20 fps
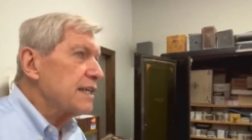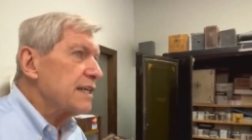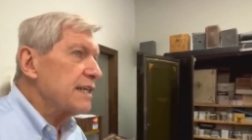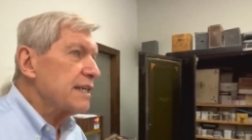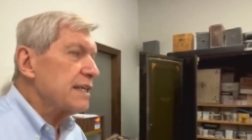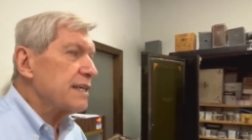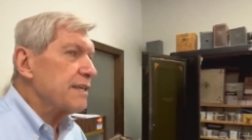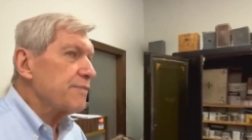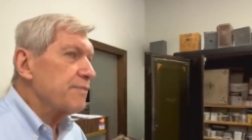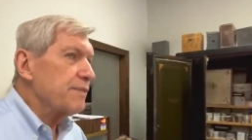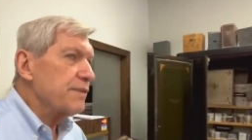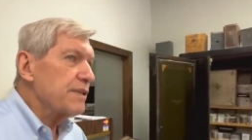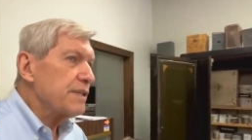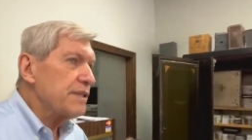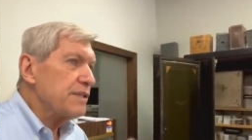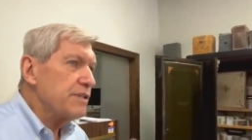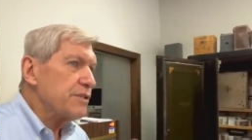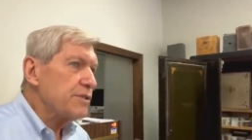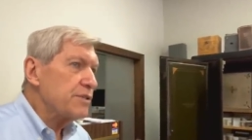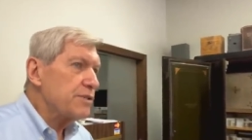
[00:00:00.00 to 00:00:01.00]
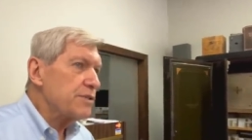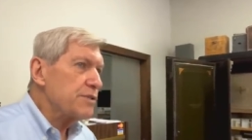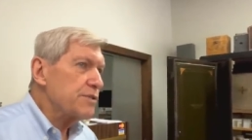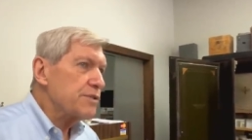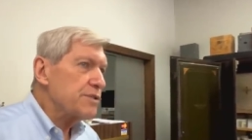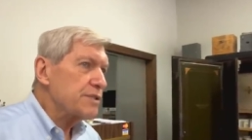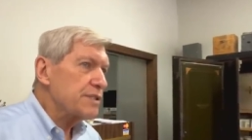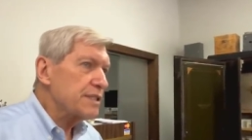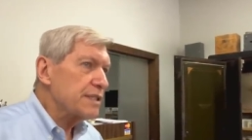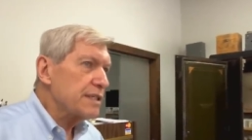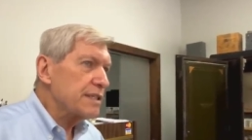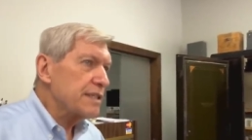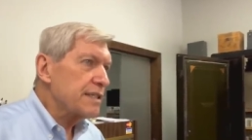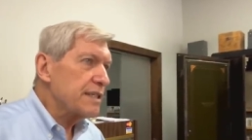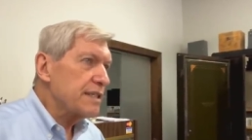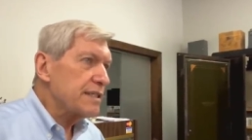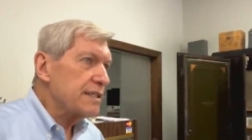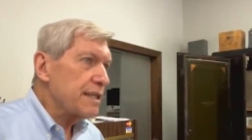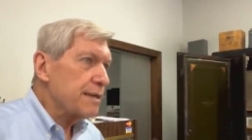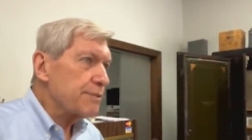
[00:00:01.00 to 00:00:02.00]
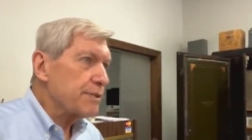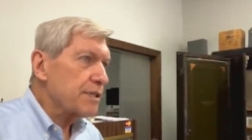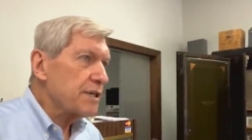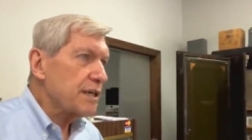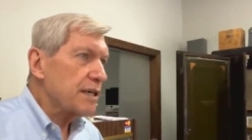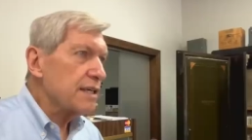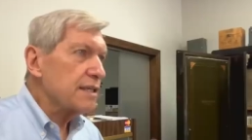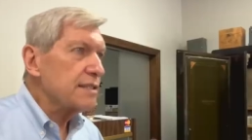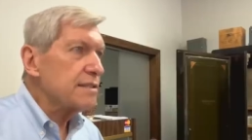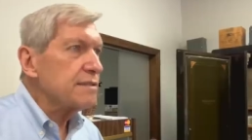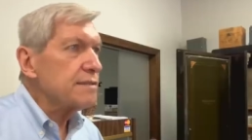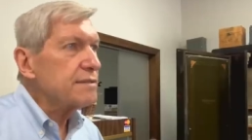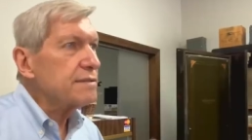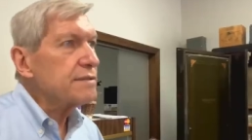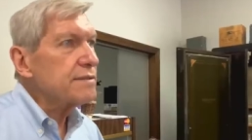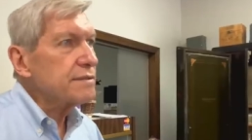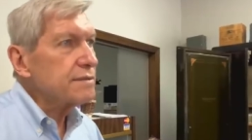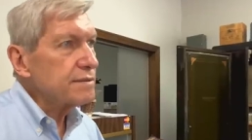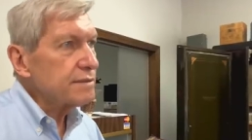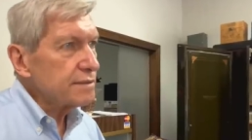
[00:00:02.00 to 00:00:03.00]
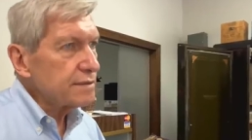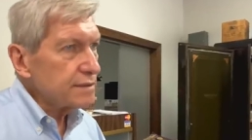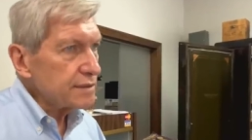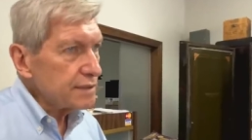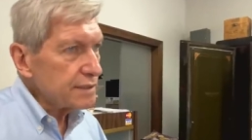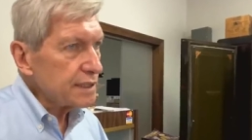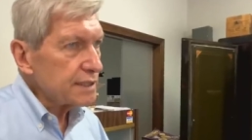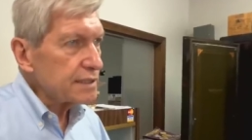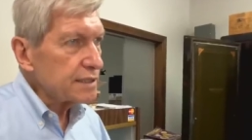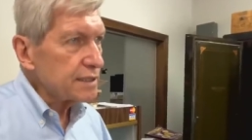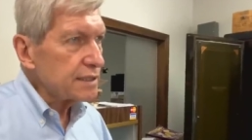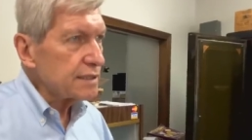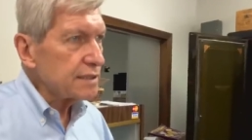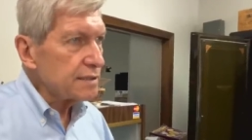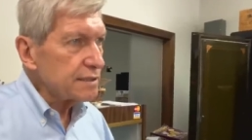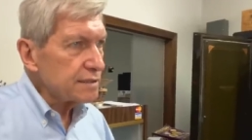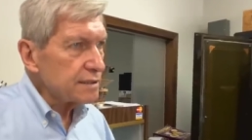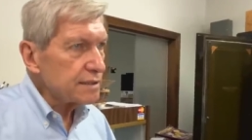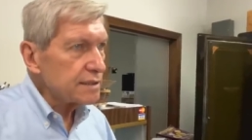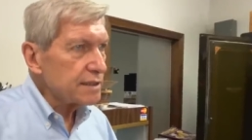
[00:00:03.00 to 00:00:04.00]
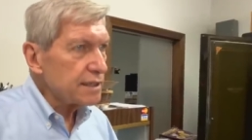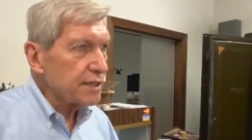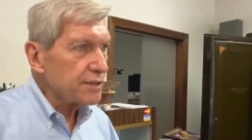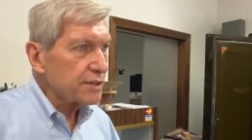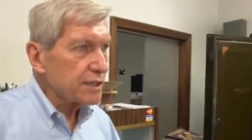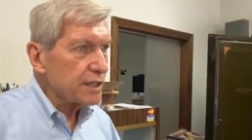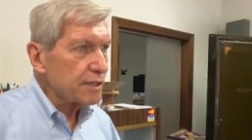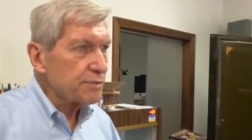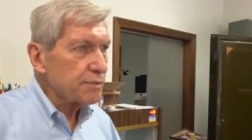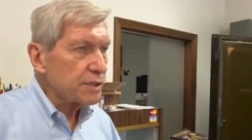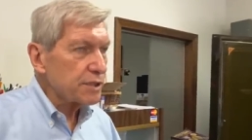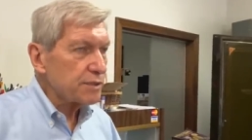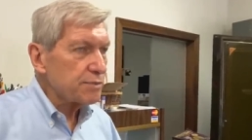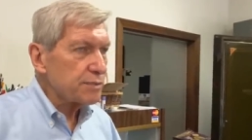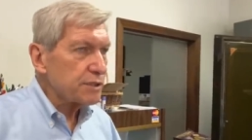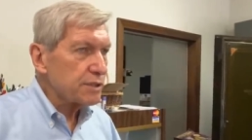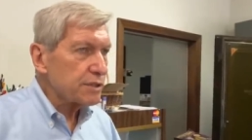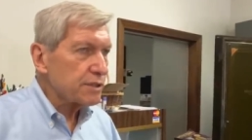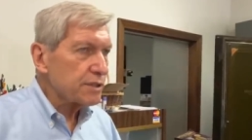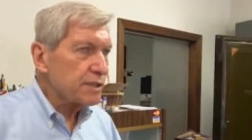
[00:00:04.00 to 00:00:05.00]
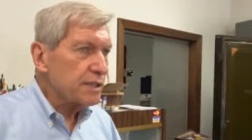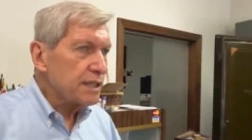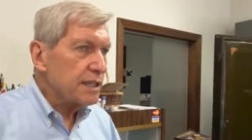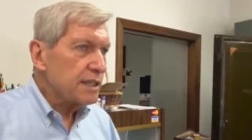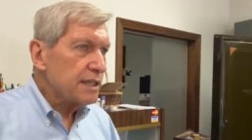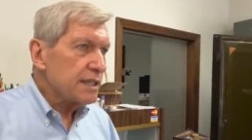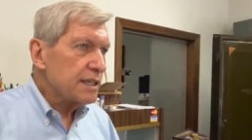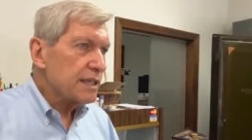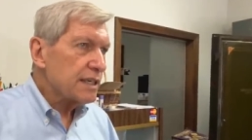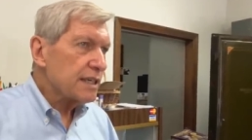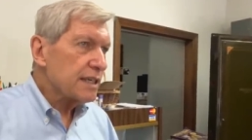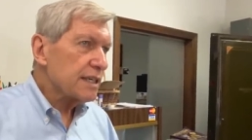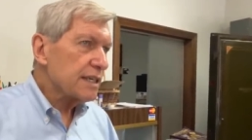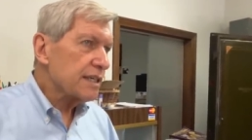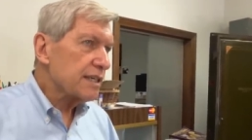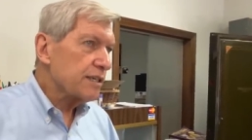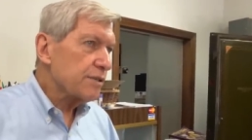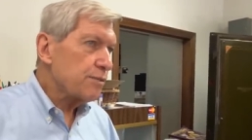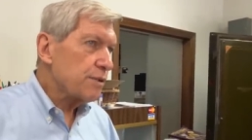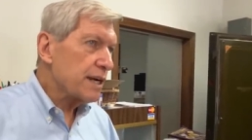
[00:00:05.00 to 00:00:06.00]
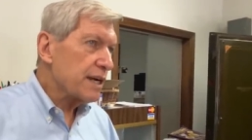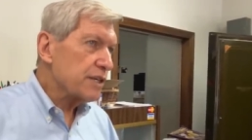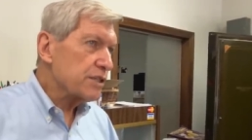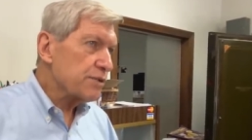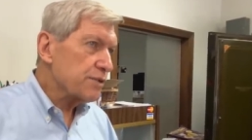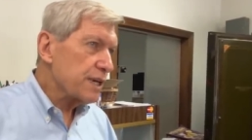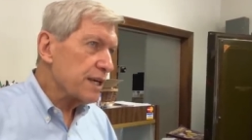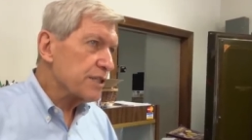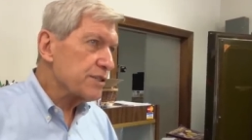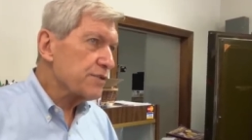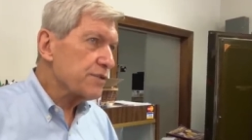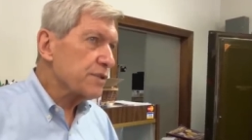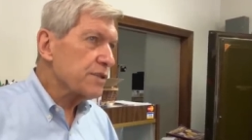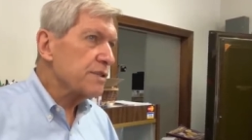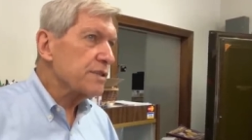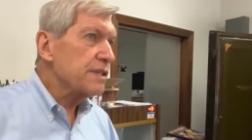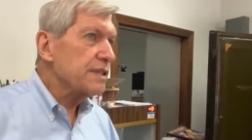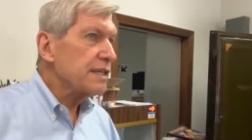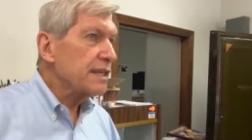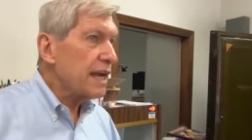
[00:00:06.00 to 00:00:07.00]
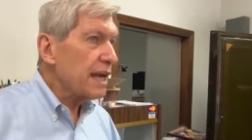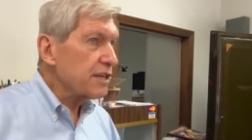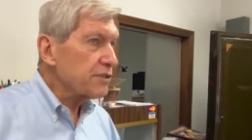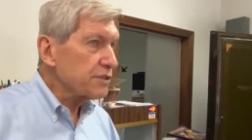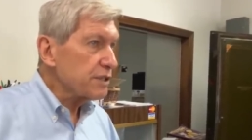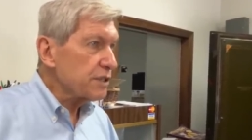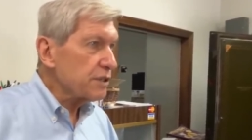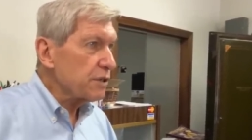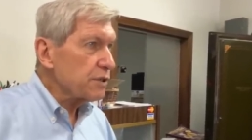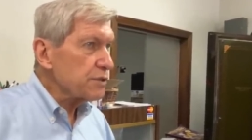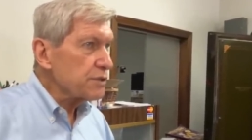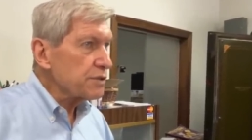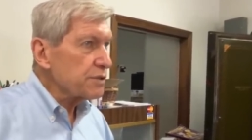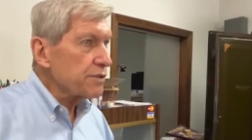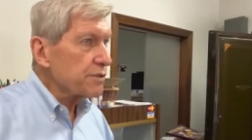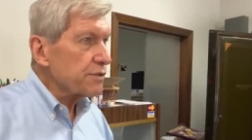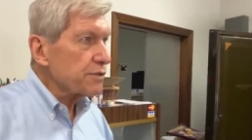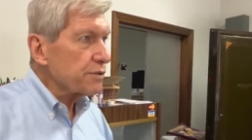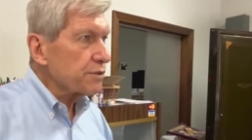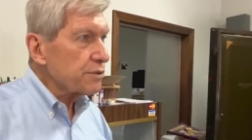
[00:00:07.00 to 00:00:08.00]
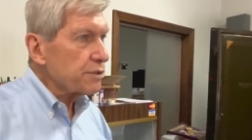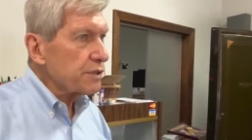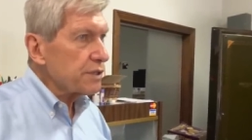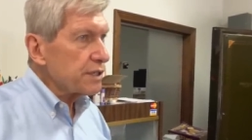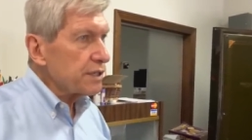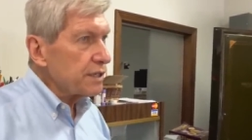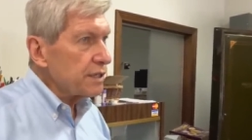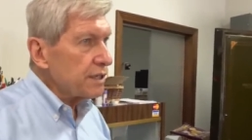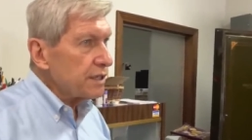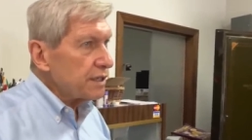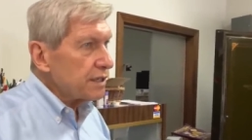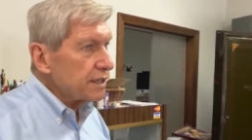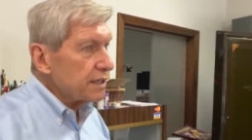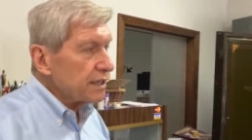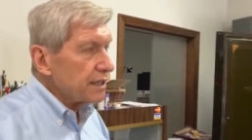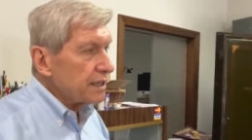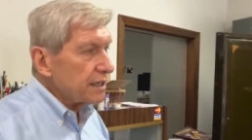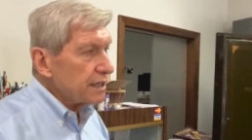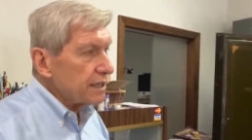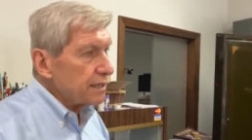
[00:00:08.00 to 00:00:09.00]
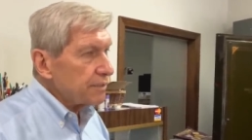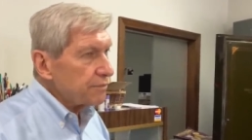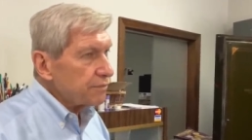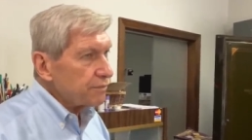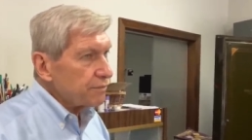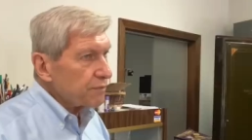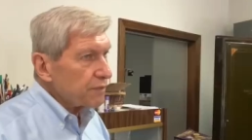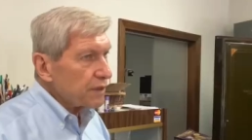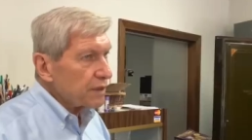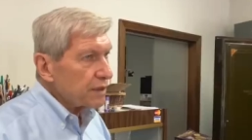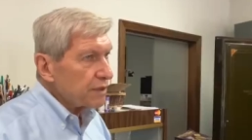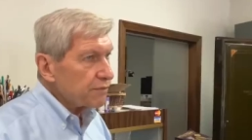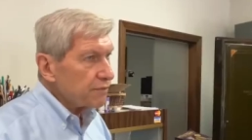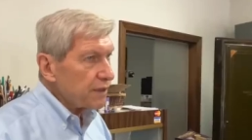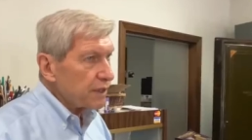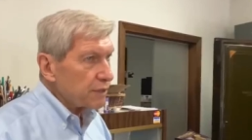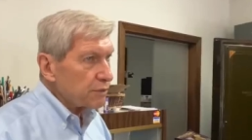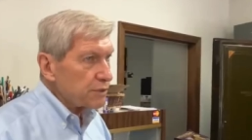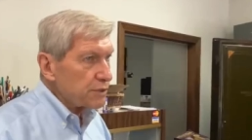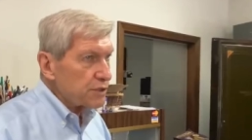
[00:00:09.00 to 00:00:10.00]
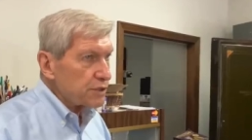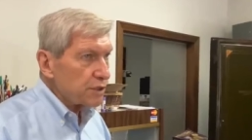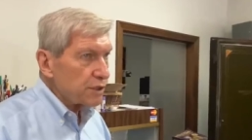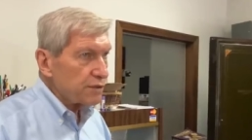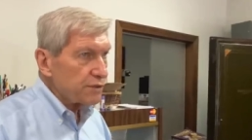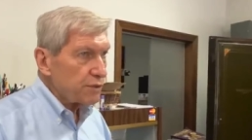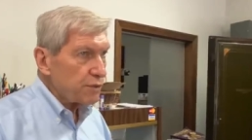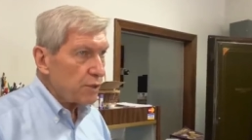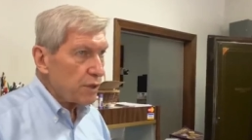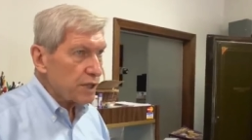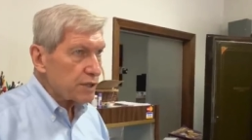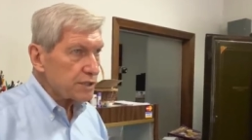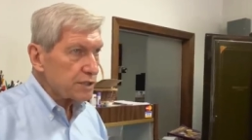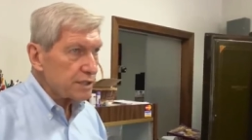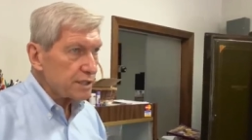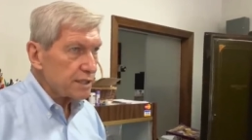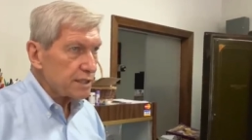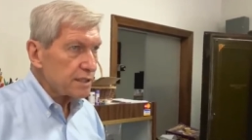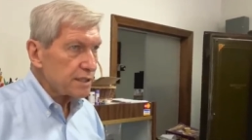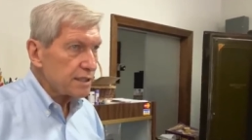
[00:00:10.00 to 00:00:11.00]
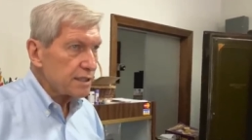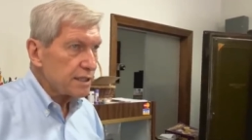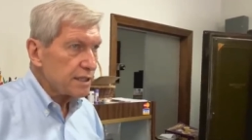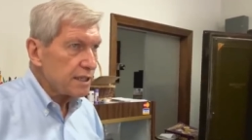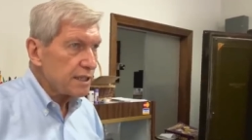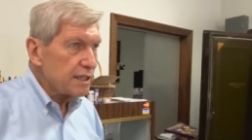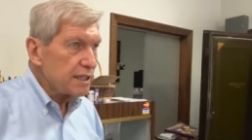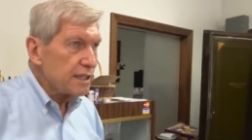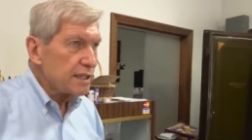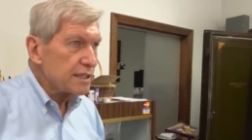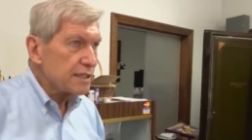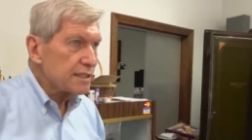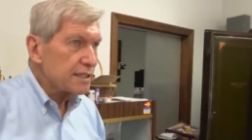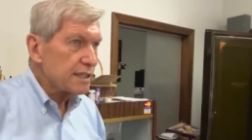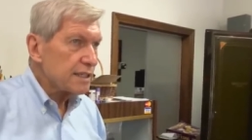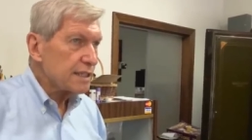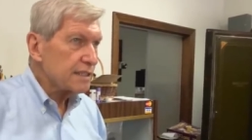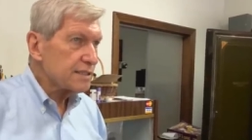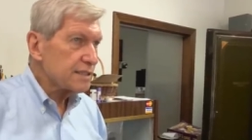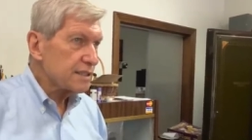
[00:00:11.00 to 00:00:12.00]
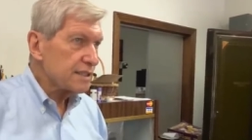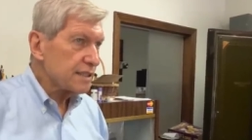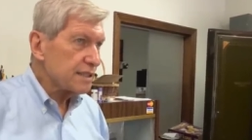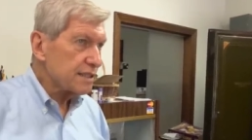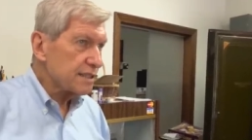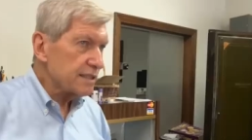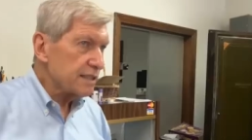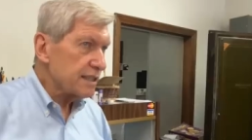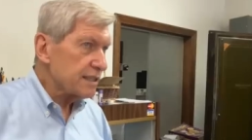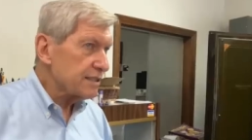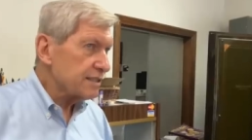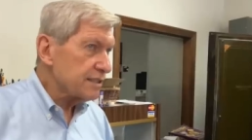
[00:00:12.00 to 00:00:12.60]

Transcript: um, use a debit card. Mm-hmm. That's another government computer. Uh, wire transfer actually goes through the um, Federal Reserve in Washington. That's and